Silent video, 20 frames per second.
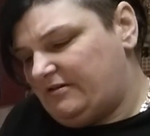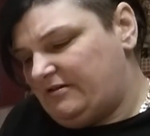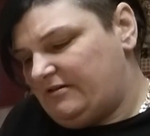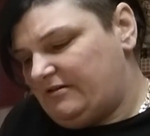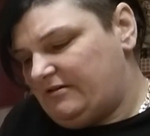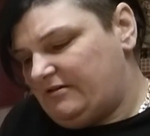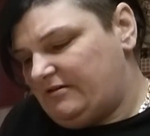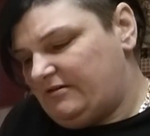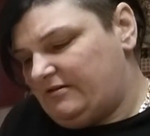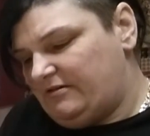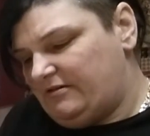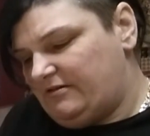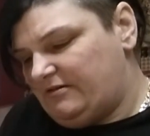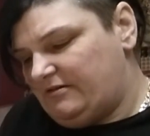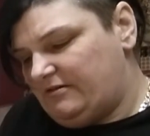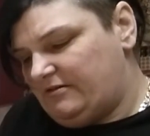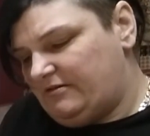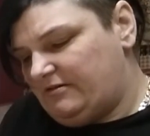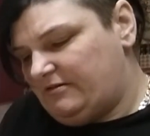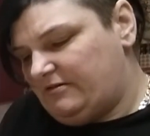
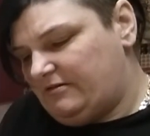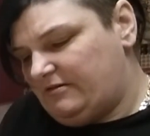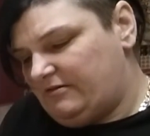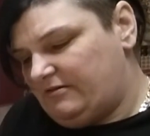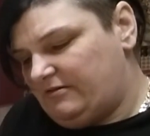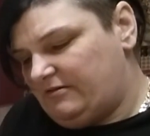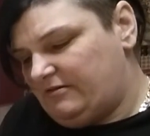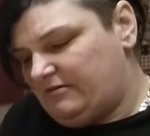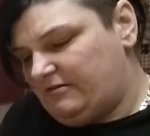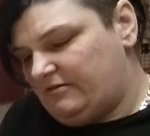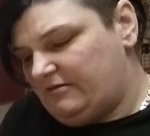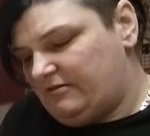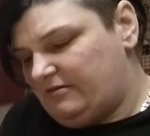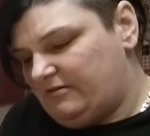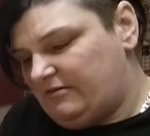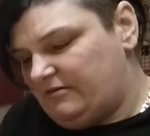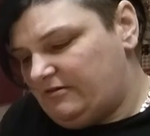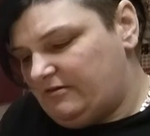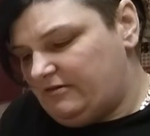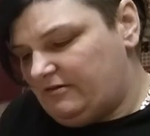
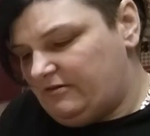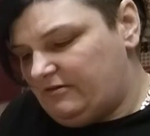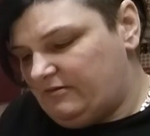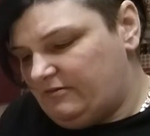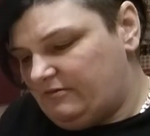Nobody speaks.